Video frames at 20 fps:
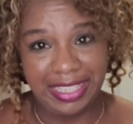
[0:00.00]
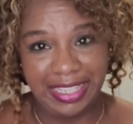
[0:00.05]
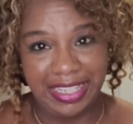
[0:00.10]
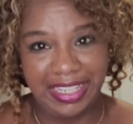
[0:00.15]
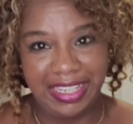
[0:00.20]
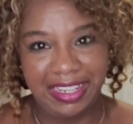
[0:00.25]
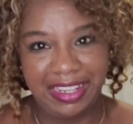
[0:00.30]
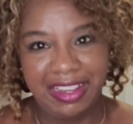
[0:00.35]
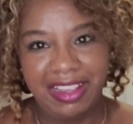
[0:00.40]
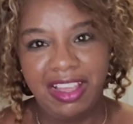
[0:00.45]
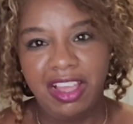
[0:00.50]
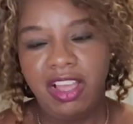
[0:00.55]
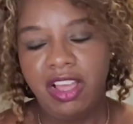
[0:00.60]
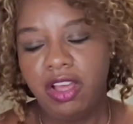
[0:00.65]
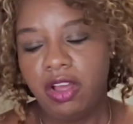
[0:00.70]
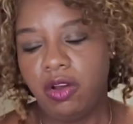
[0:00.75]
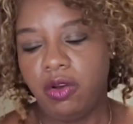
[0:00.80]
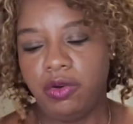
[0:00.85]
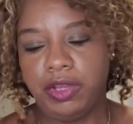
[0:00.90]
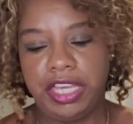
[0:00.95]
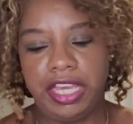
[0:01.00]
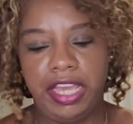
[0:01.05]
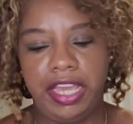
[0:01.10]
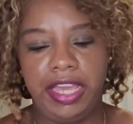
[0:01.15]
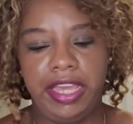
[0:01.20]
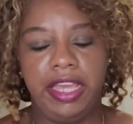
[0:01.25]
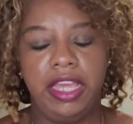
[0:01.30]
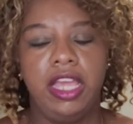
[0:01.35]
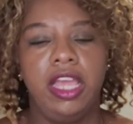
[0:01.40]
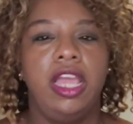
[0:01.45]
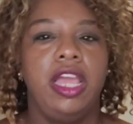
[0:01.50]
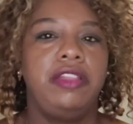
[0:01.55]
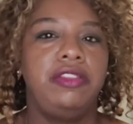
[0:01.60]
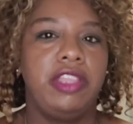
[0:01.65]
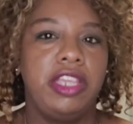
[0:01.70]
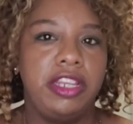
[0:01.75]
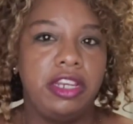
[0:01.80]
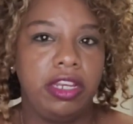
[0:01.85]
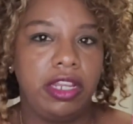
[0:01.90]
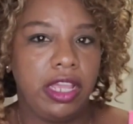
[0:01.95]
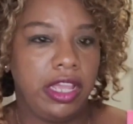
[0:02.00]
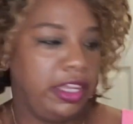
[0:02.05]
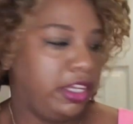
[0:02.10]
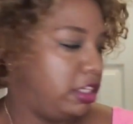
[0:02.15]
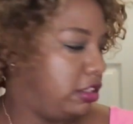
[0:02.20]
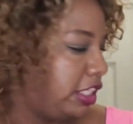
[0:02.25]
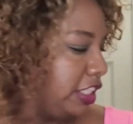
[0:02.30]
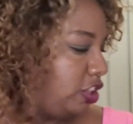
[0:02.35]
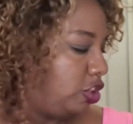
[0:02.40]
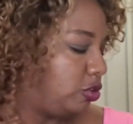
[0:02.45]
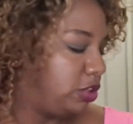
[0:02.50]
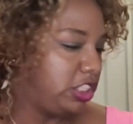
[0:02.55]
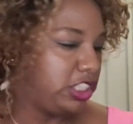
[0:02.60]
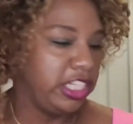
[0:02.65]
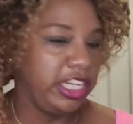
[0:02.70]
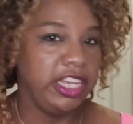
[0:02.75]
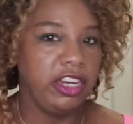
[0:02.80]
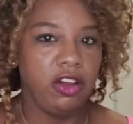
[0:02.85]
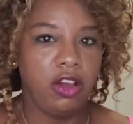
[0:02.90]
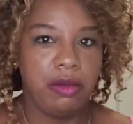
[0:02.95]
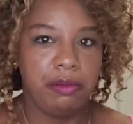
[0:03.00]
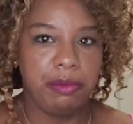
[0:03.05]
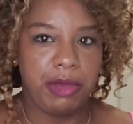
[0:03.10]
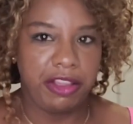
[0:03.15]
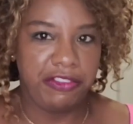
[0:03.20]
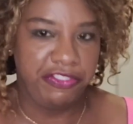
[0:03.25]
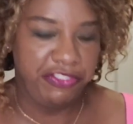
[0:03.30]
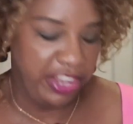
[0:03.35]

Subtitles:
Okay, and then I can let you see it on my face.